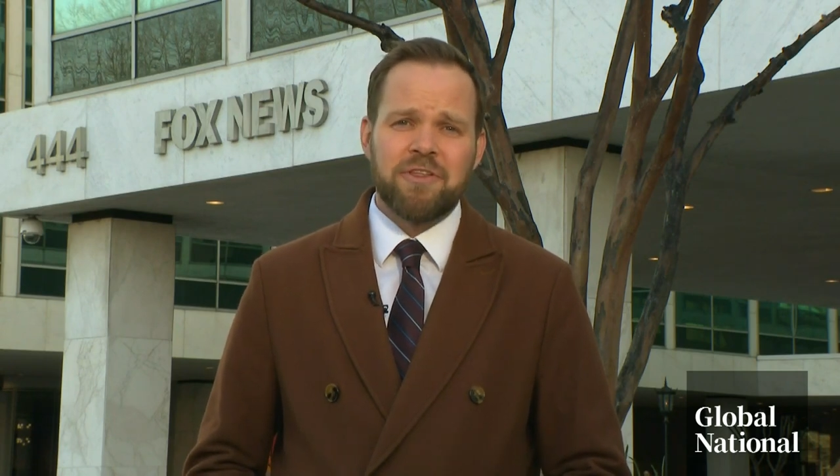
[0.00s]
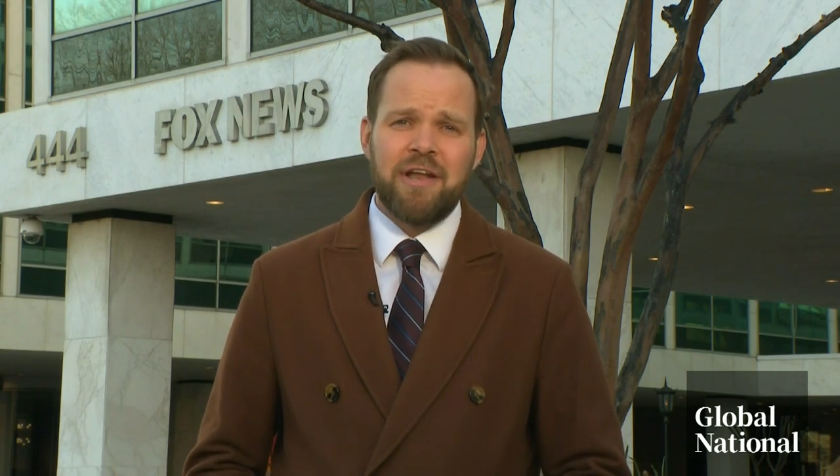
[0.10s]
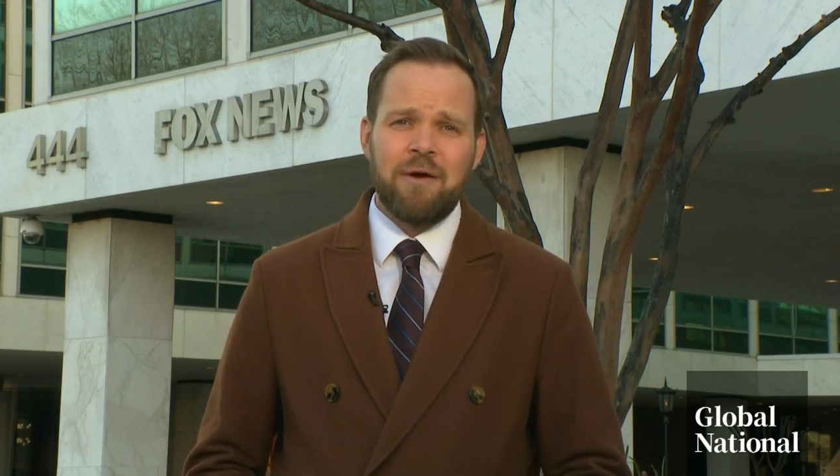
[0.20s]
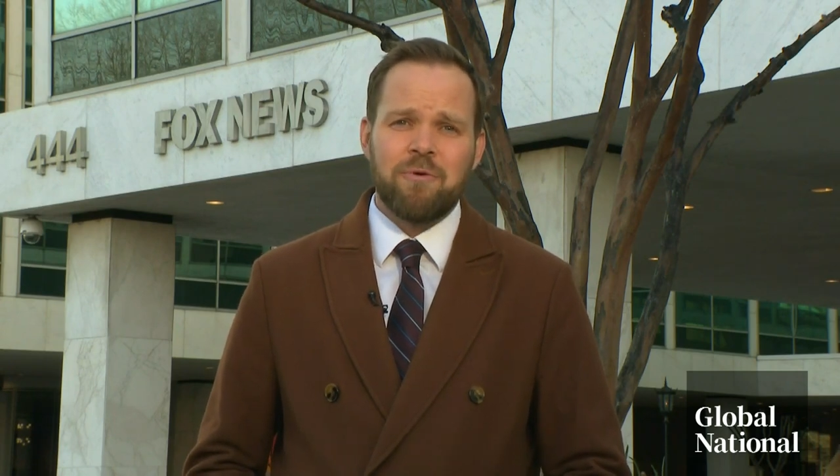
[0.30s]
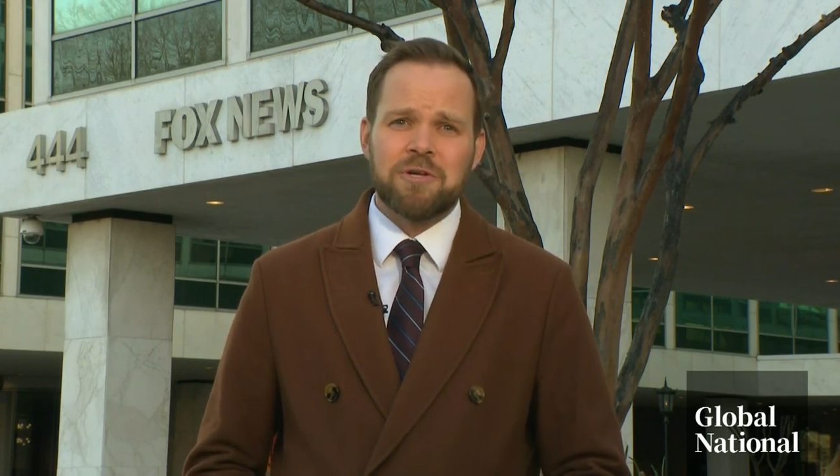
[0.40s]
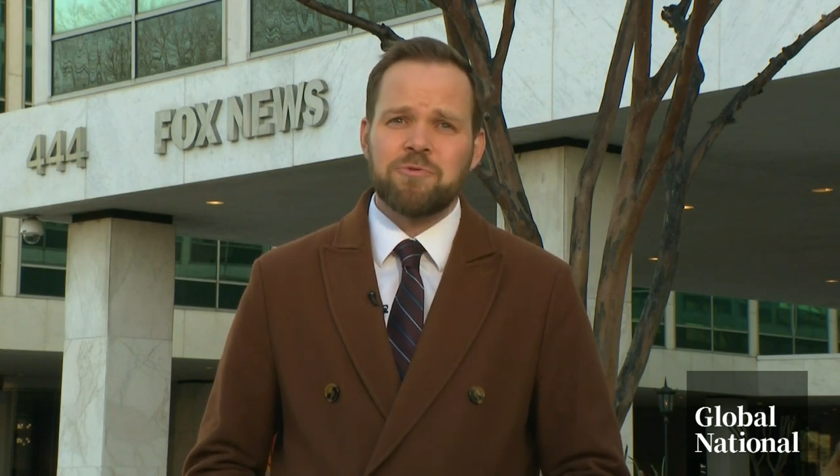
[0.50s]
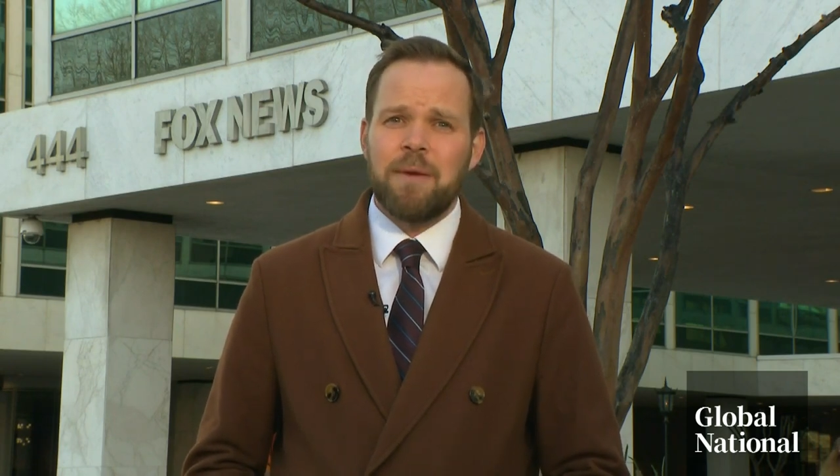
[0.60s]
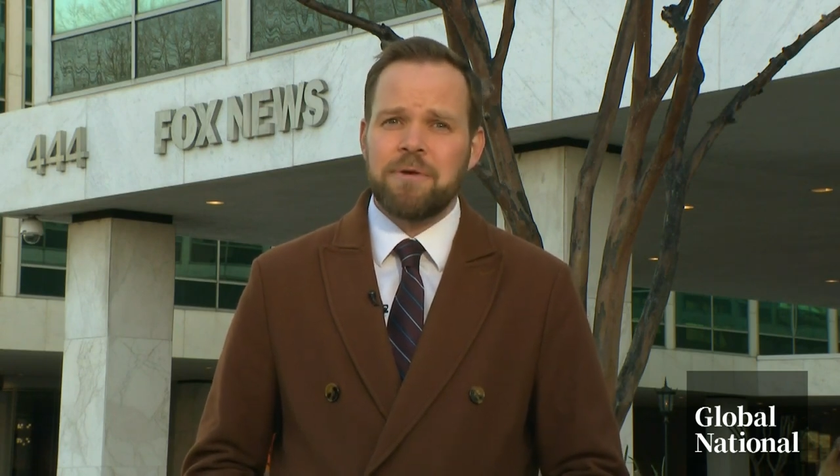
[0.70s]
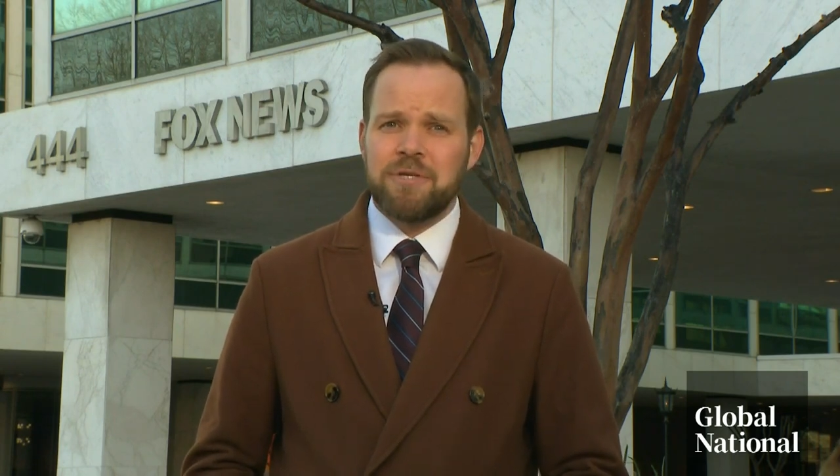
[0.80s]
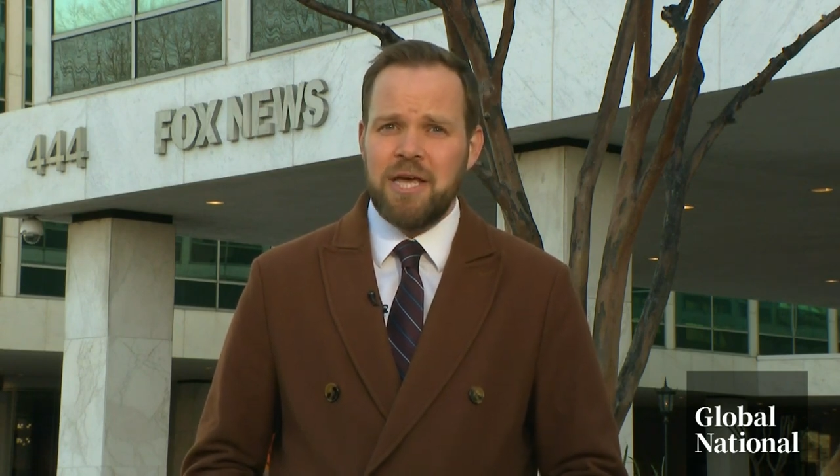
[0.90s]
to the network's
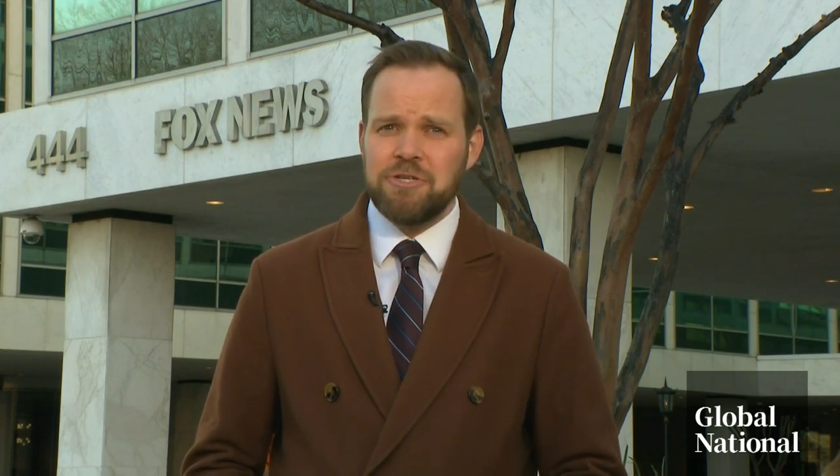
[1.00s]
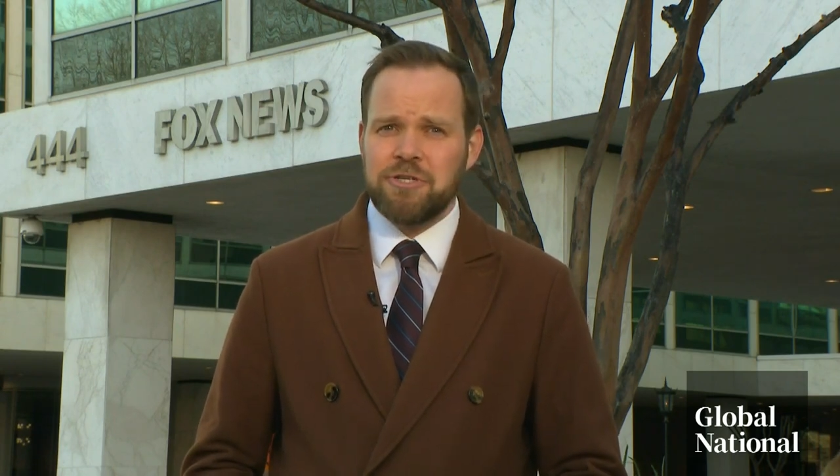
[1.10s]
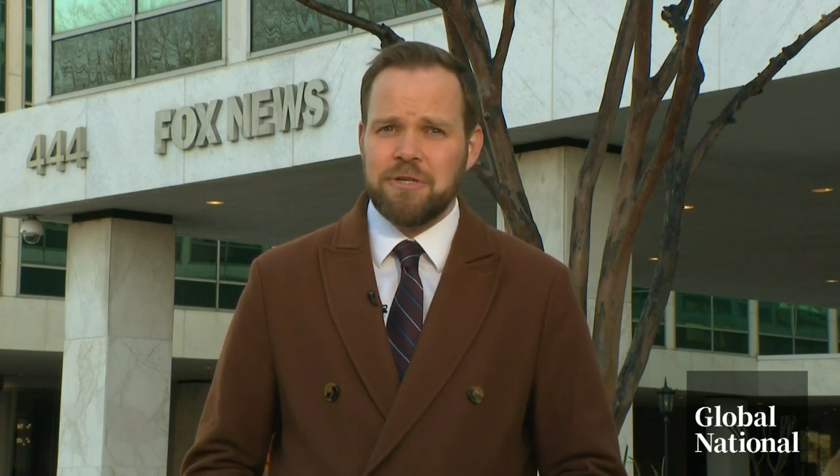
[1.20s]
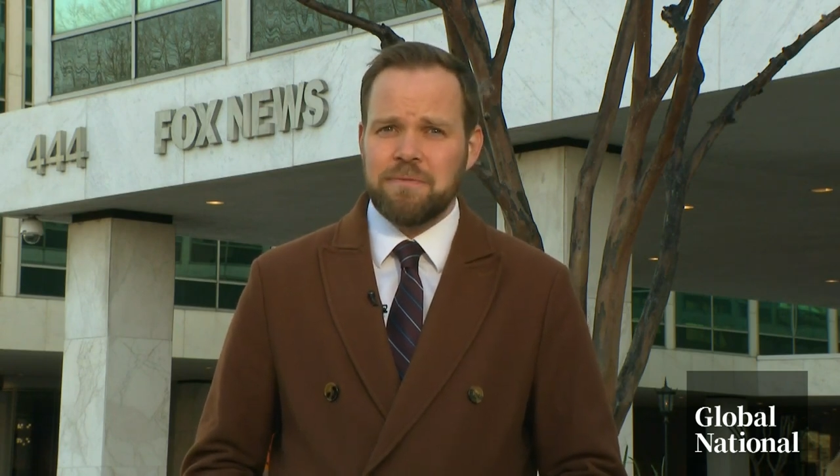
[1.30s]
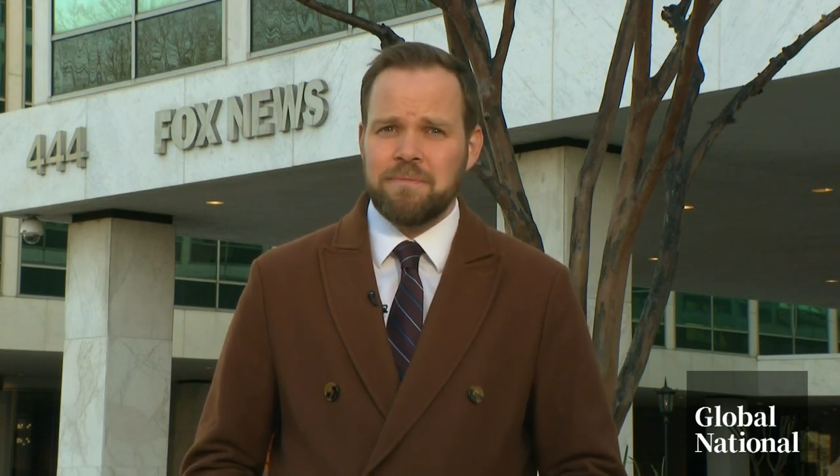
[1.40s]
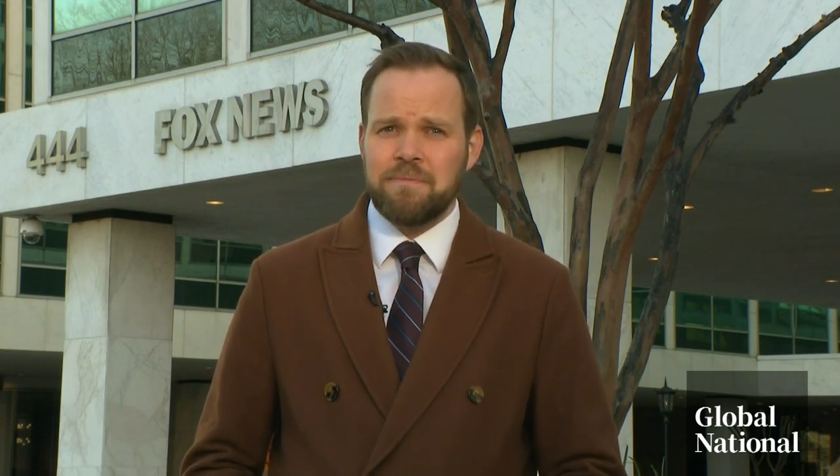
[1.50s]
reputation.